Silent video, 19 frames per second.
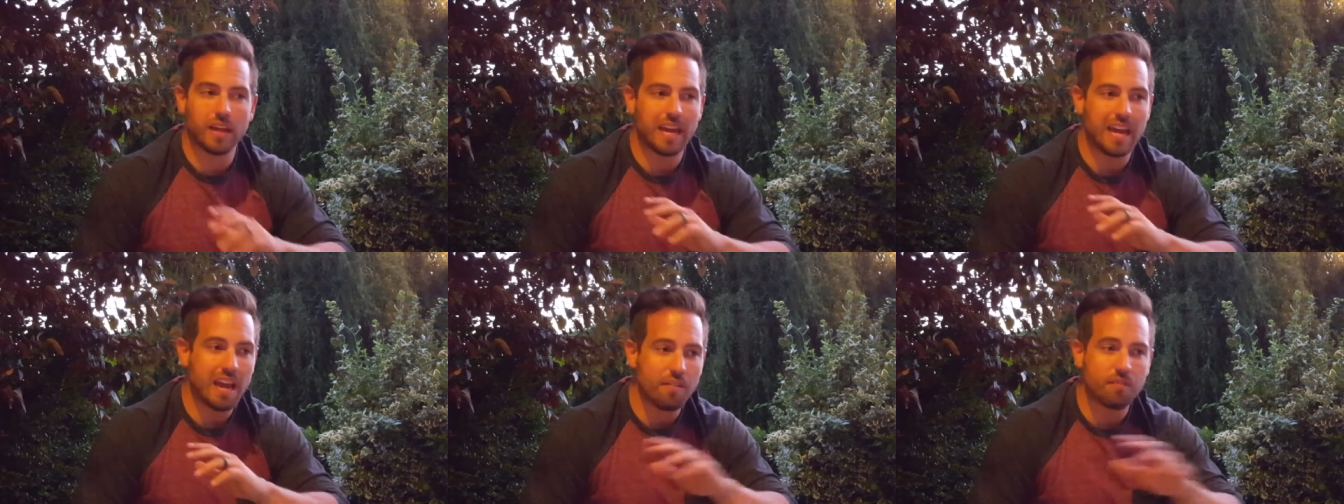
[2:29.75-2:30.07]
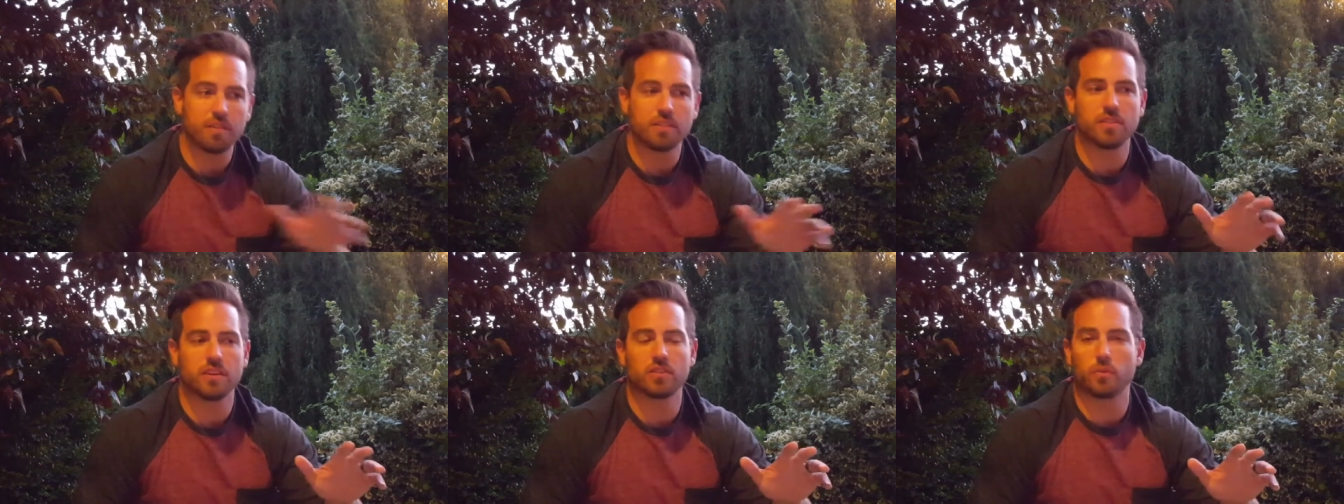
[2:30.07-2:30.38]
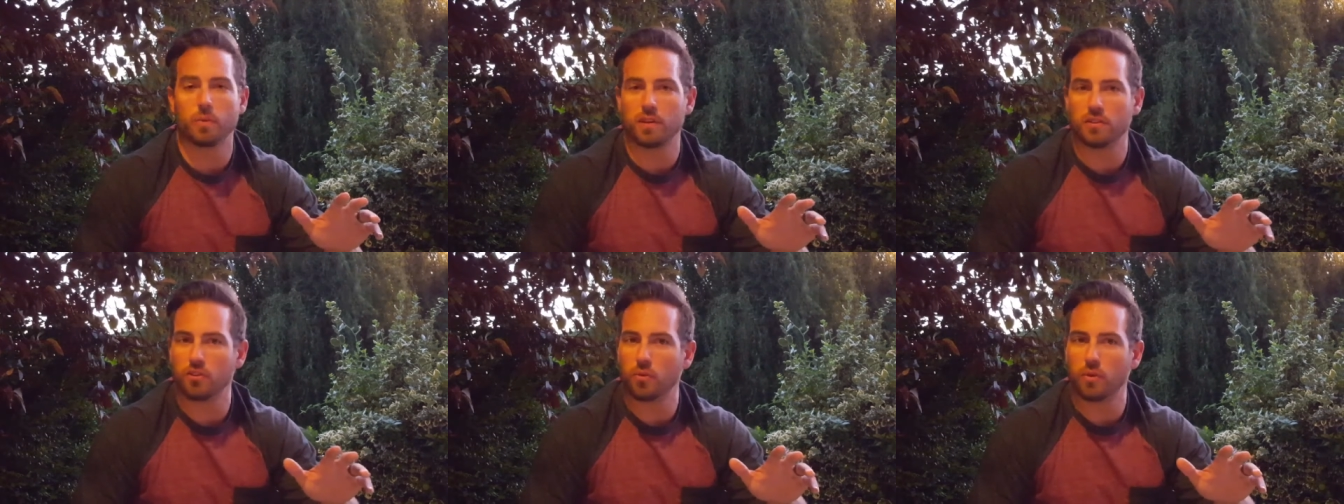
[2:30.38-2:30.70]
Everything that
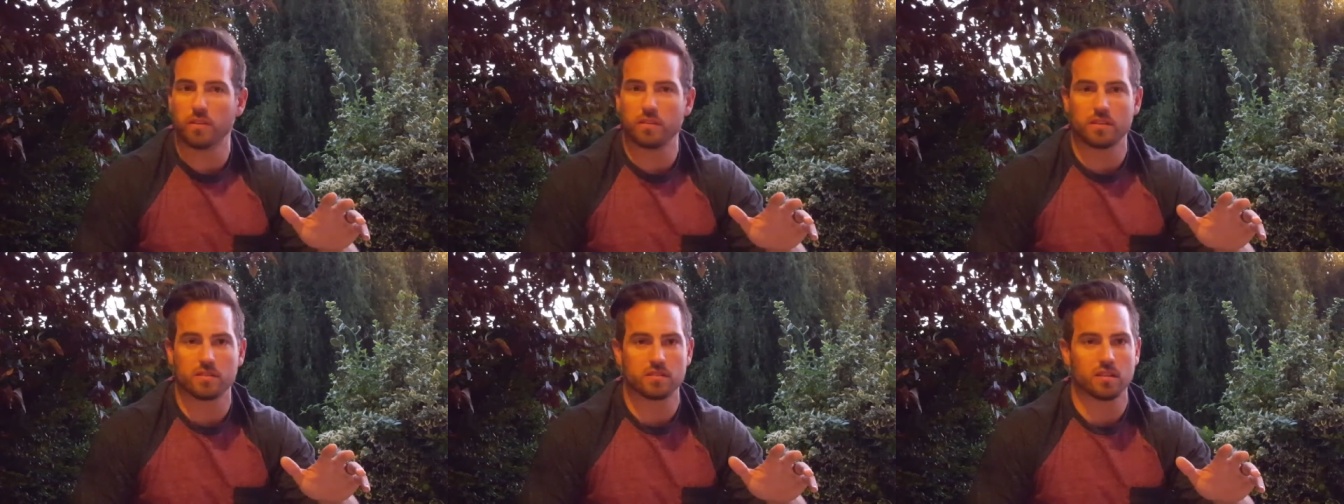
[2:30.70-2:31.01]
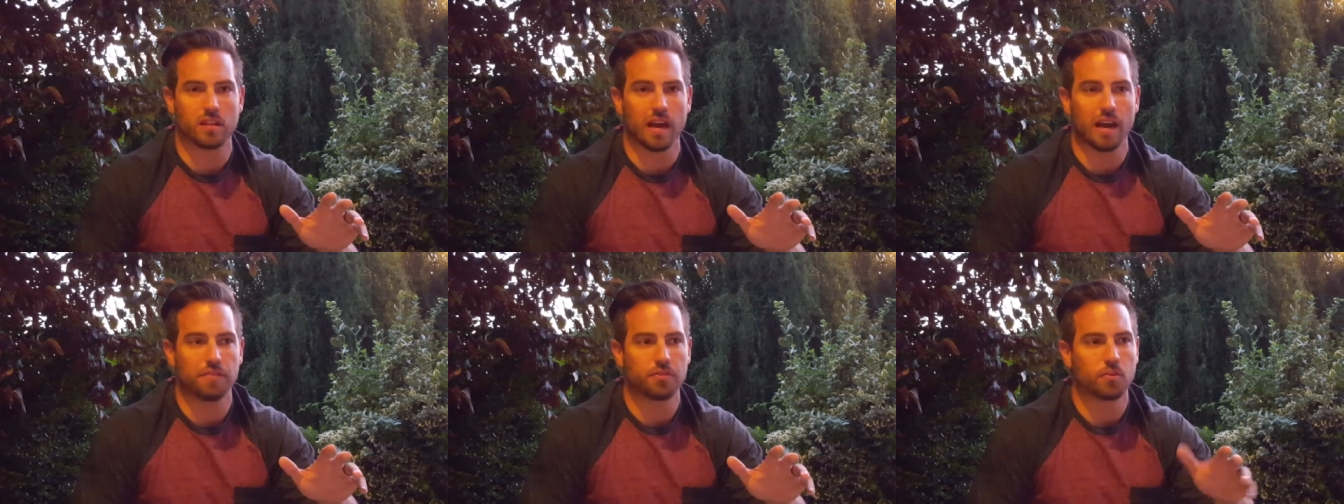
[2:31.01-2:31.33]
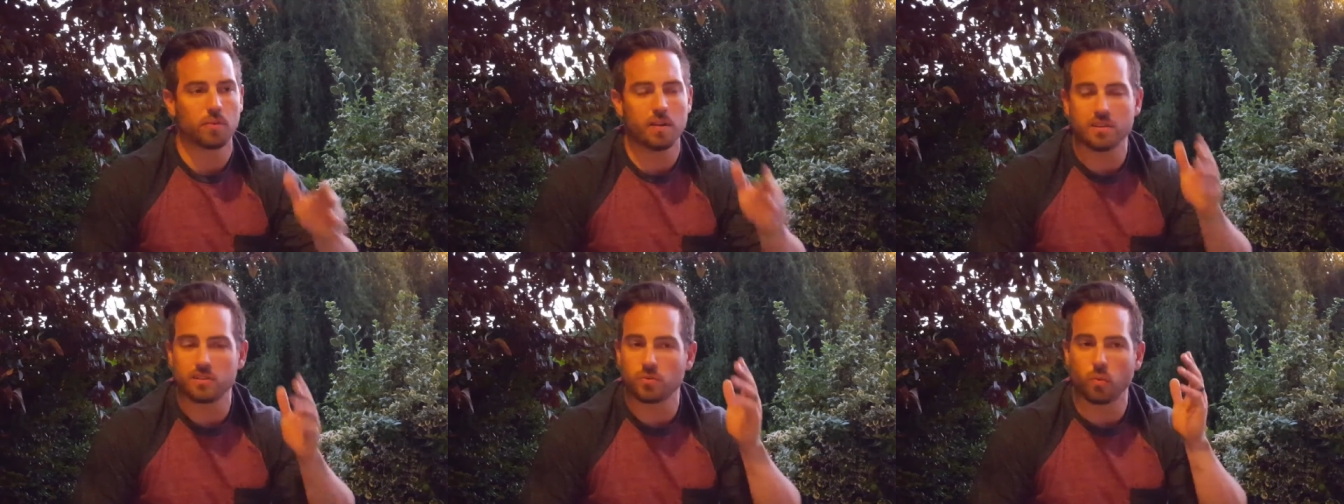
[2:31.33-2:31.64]
we do in this life, the
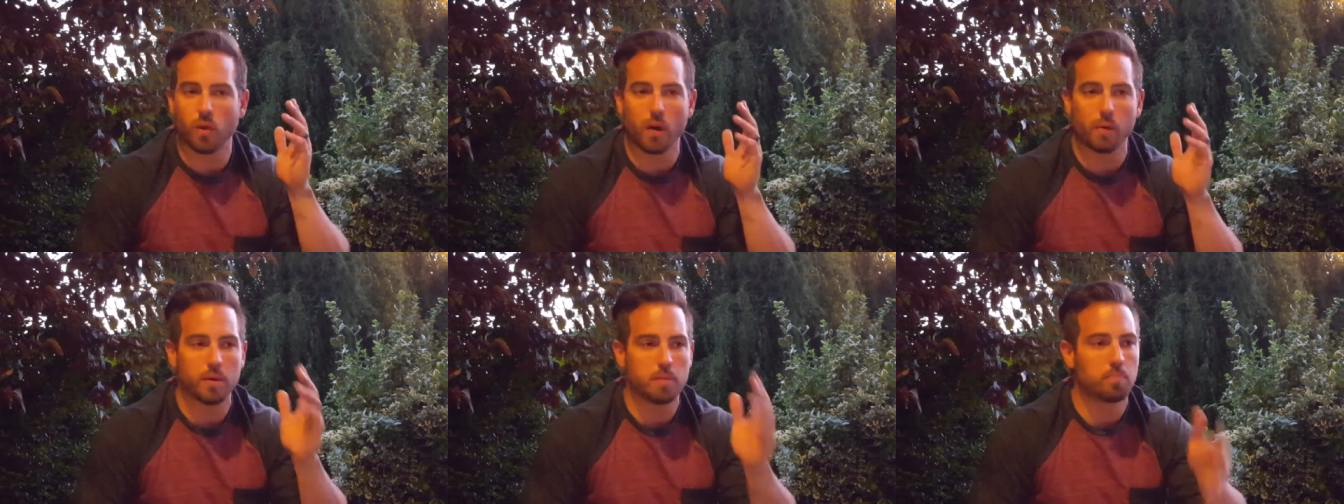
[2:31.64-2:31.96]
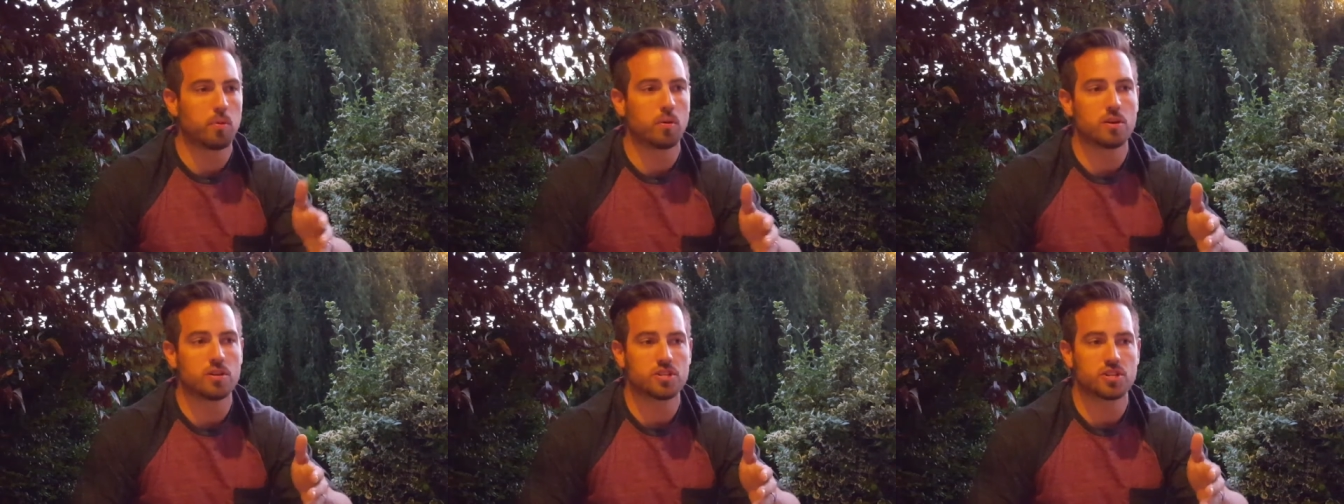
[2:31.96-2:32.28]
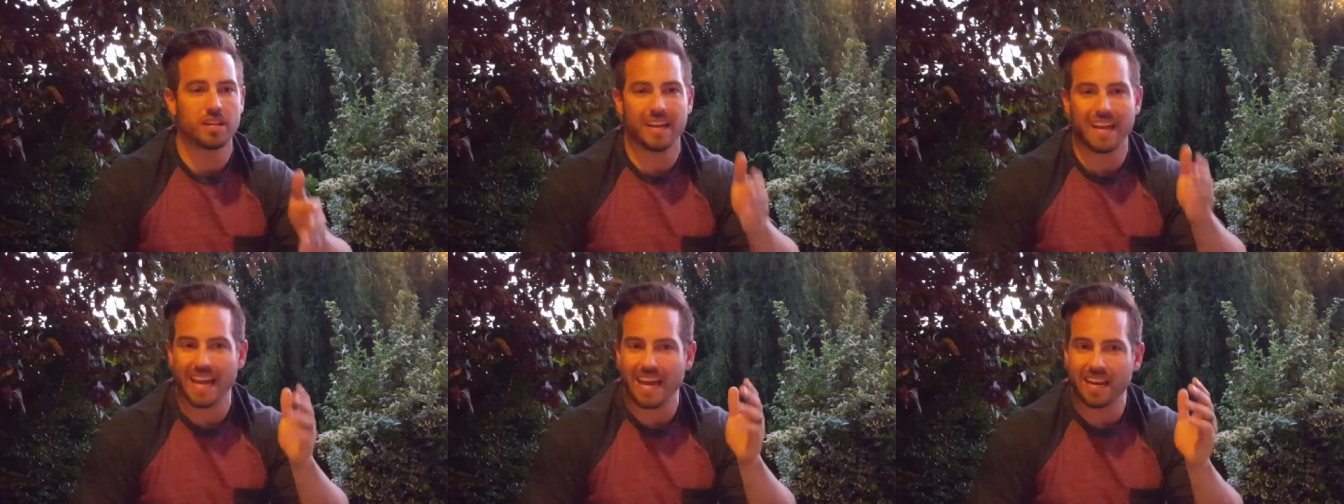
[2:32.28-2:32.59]
reason why we push
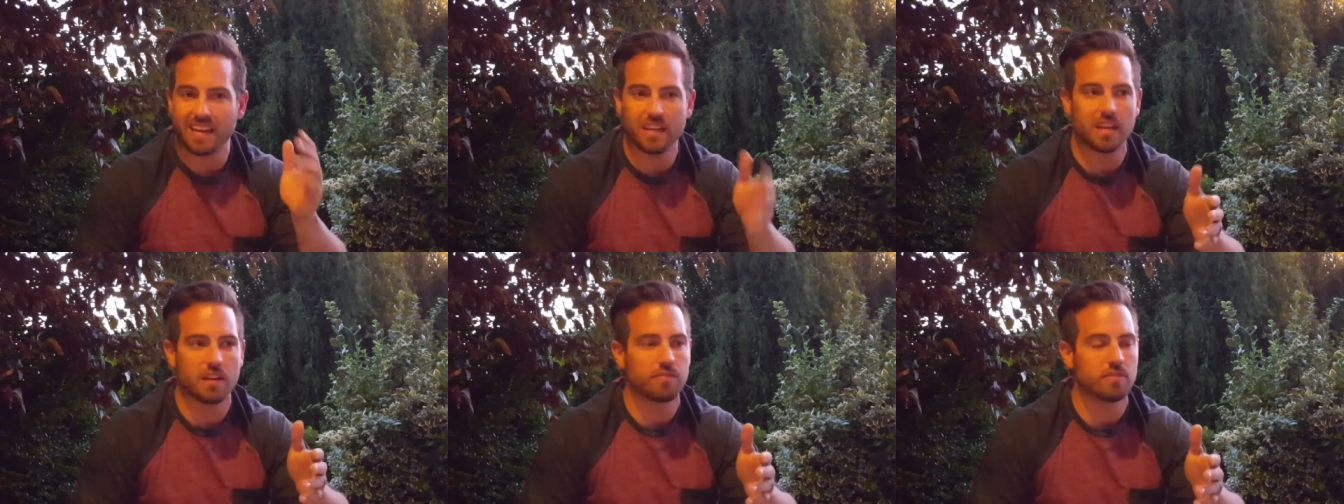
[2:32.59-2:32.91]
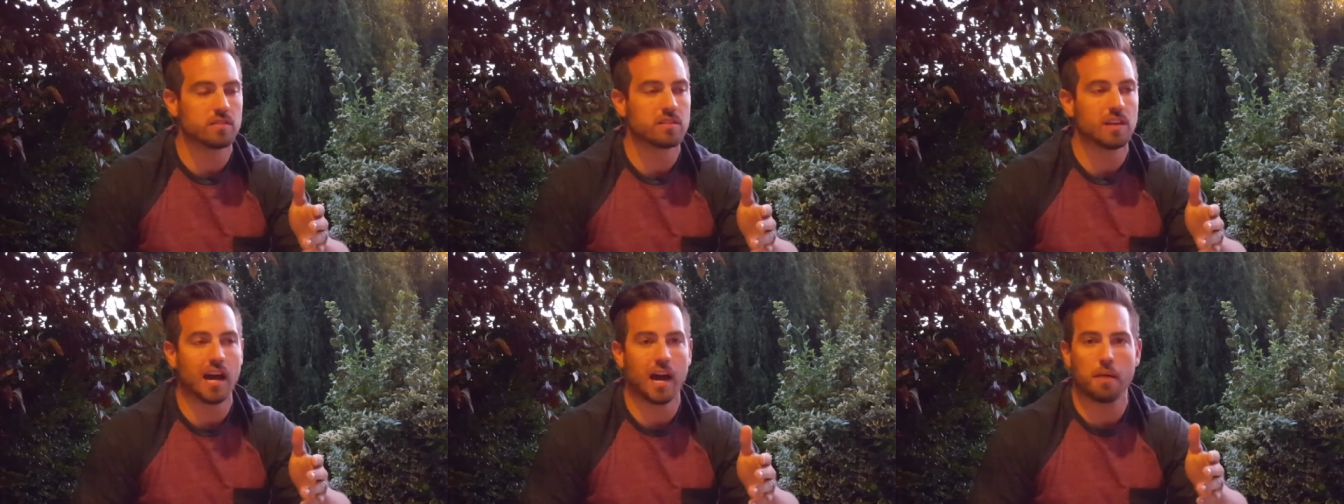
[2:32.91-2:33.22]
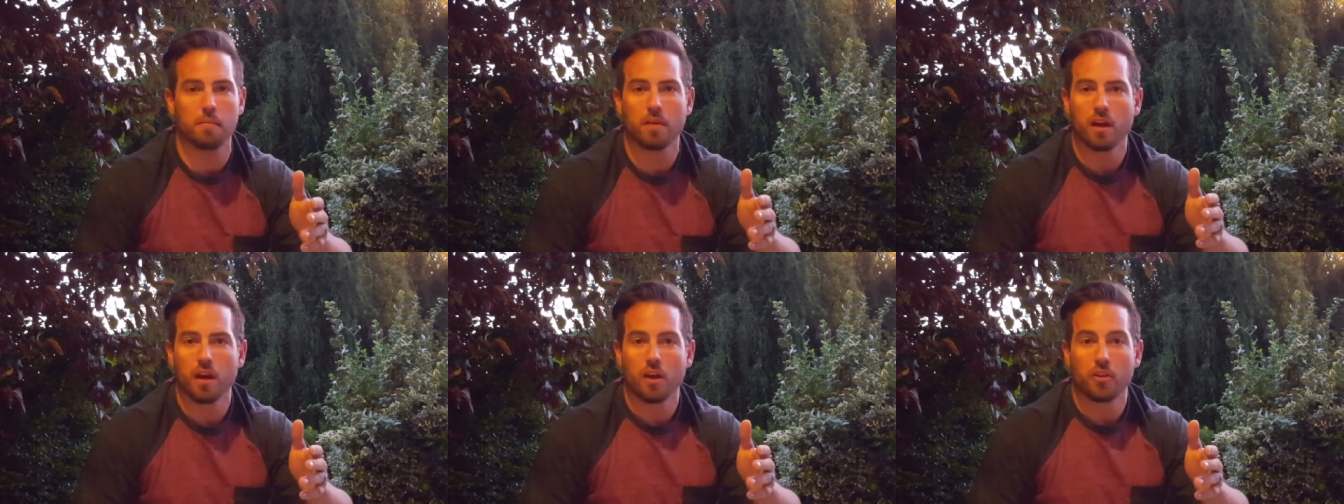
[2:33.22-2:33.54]
at any given
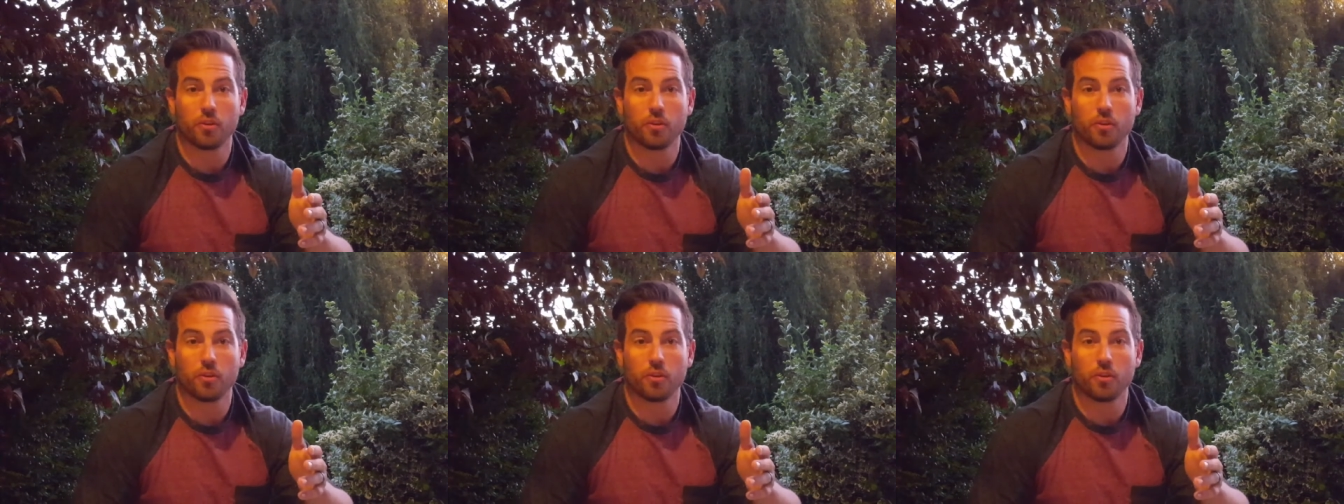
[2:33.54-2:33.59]
time,